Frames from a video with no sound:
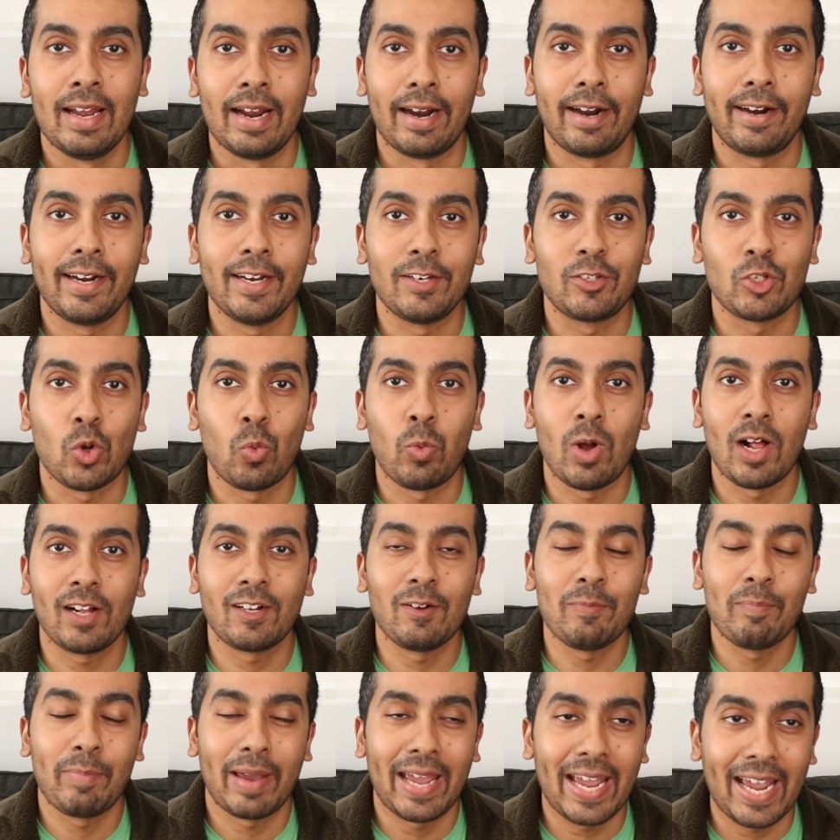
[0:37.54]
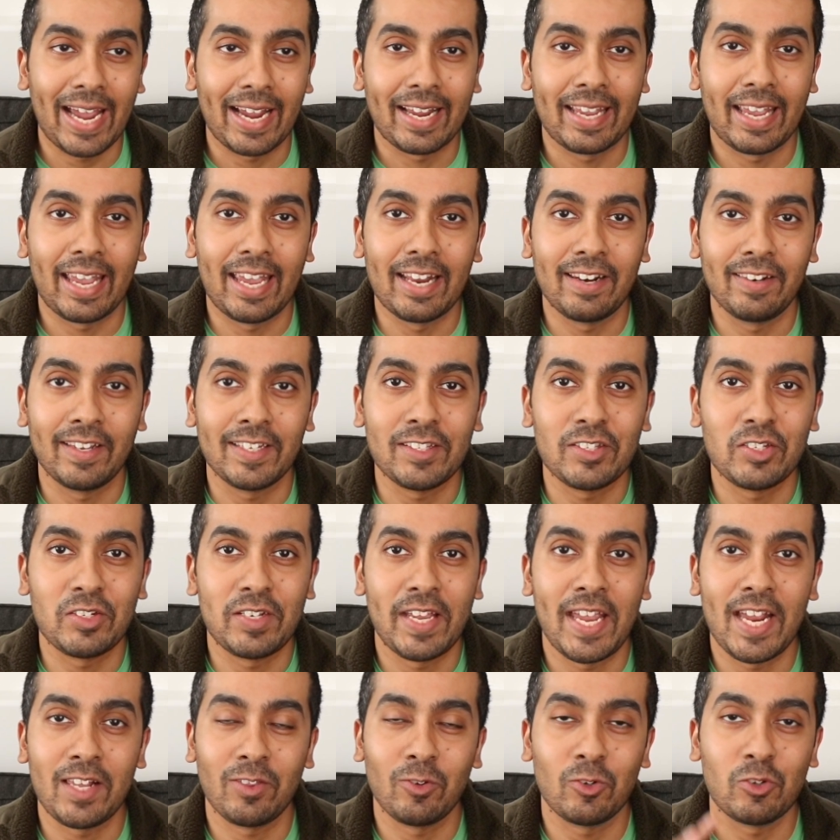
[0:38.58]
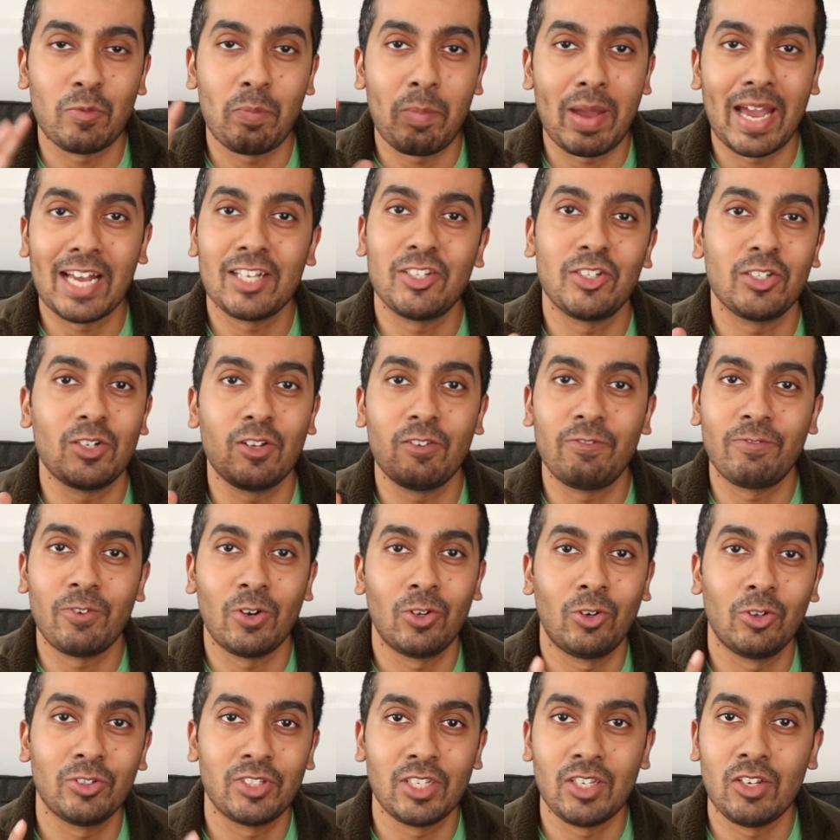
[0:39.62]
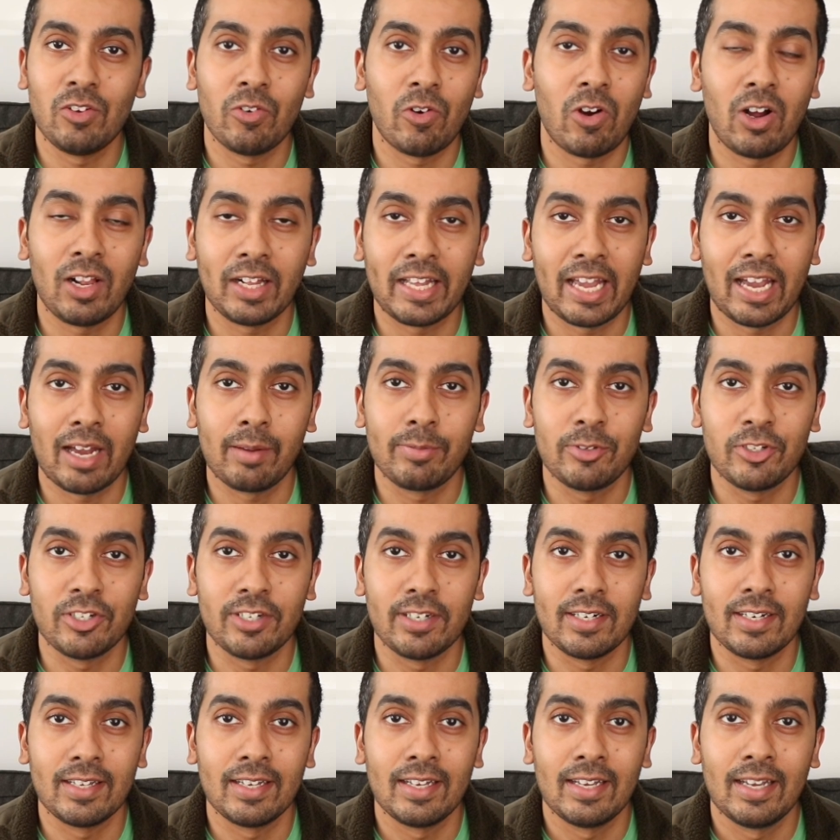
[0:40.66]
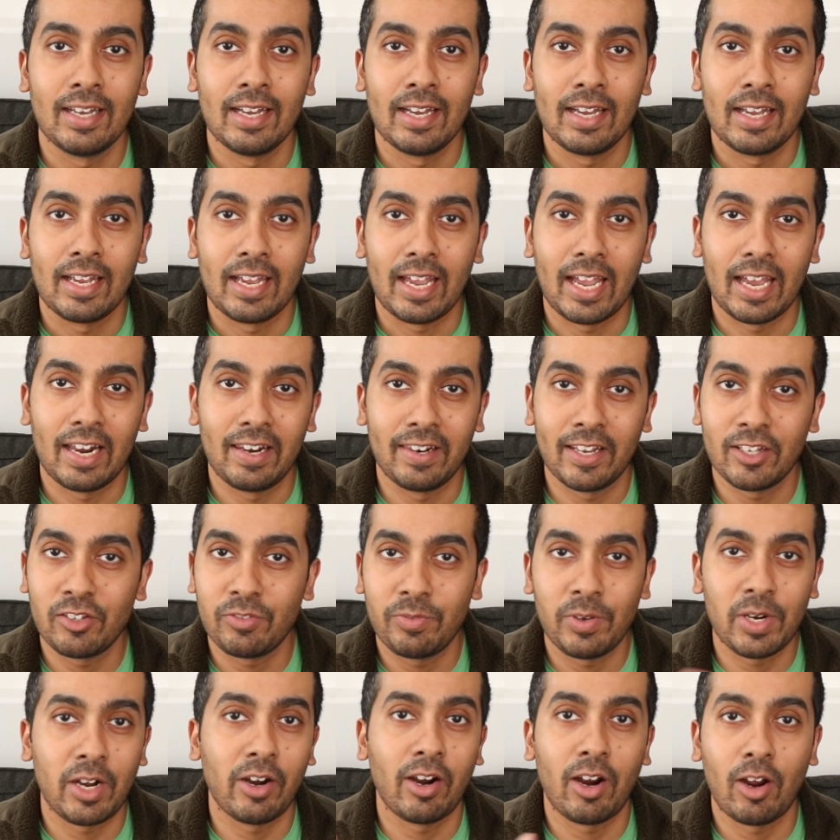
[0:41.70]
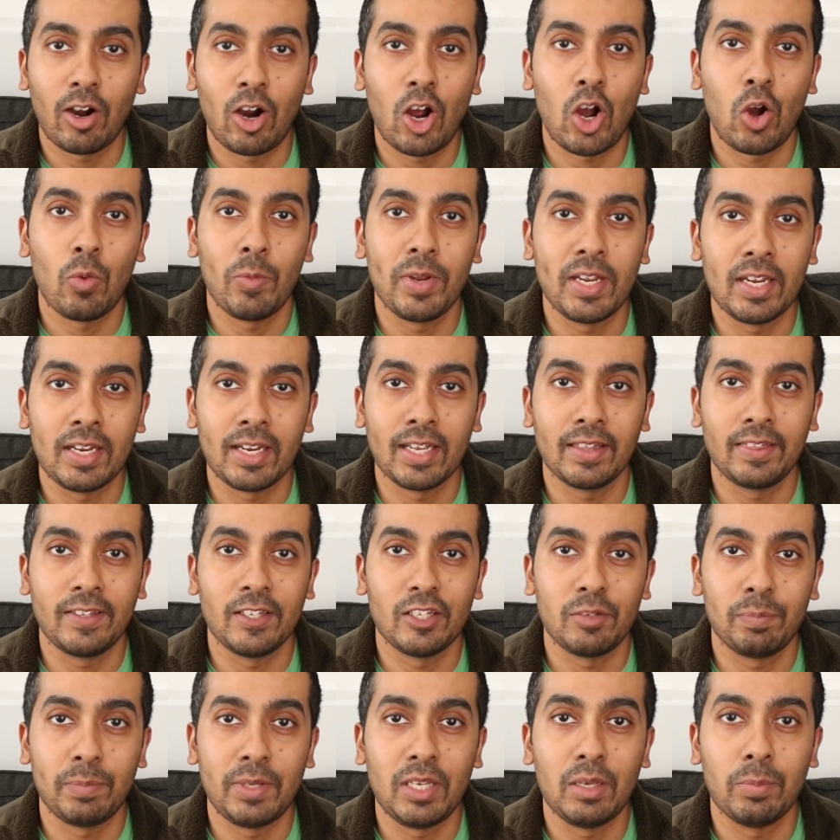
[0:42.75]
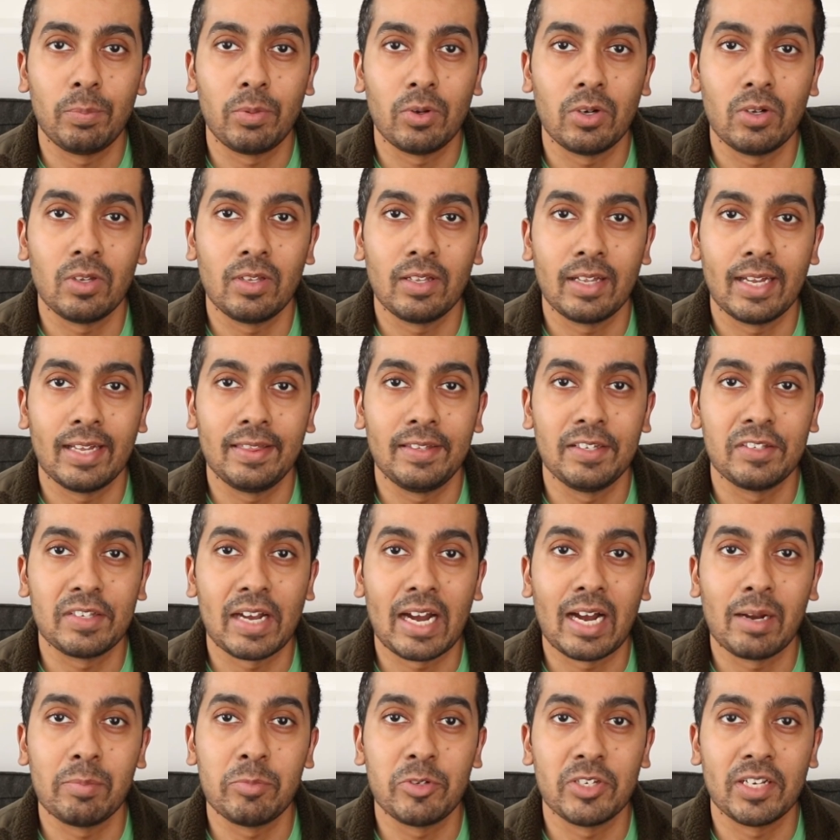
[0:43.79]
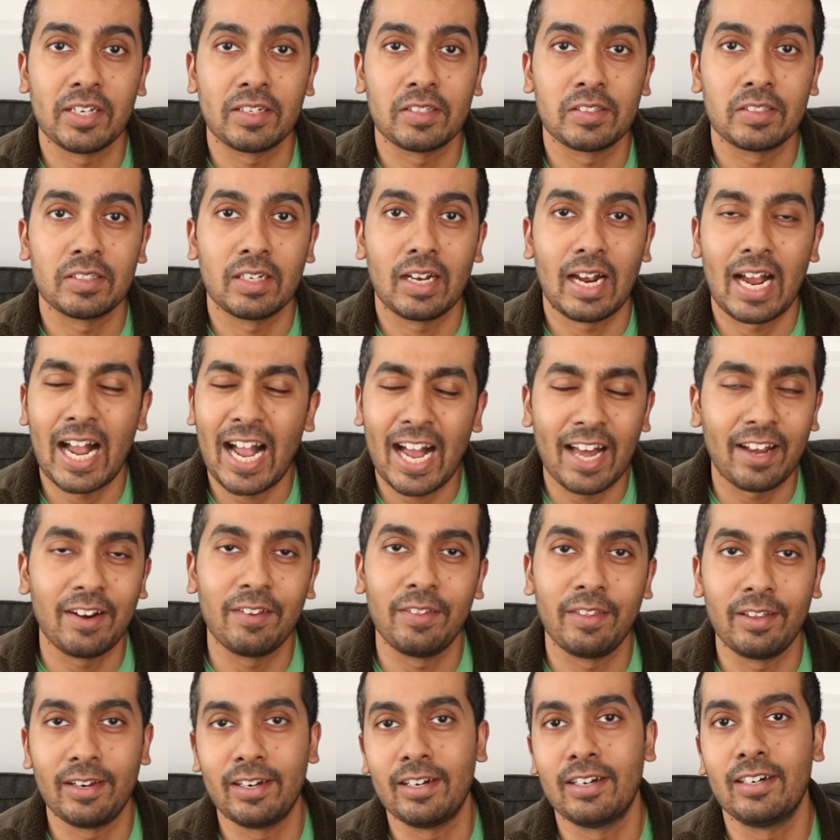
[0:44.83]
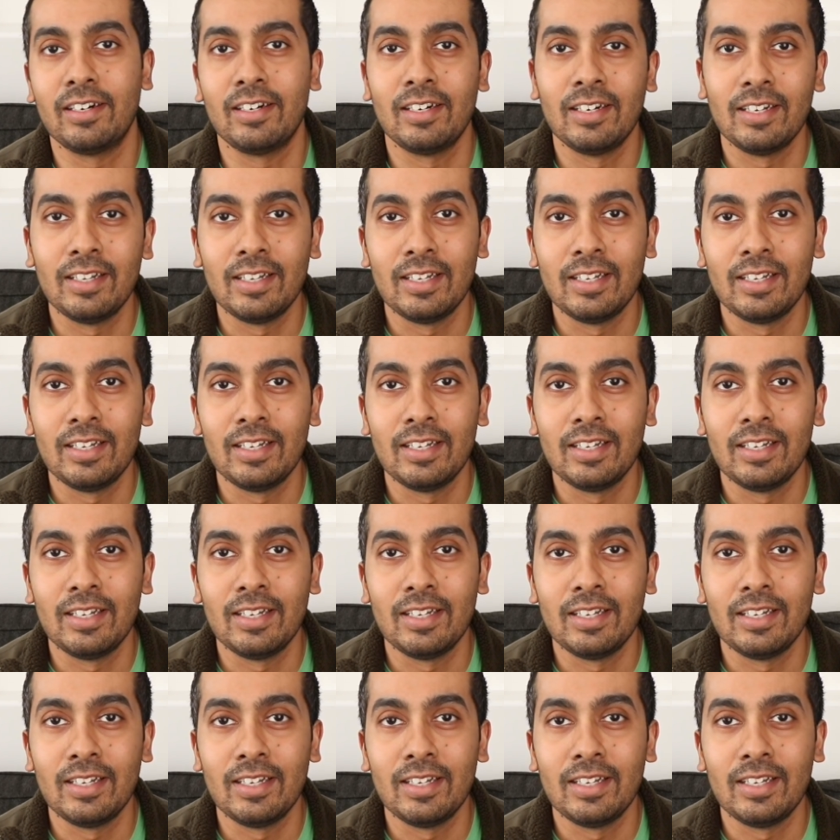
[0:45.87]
All right, so welcome back. And let's take those magical photos that you all captured and let's figure out how we can get these people and these objects out of there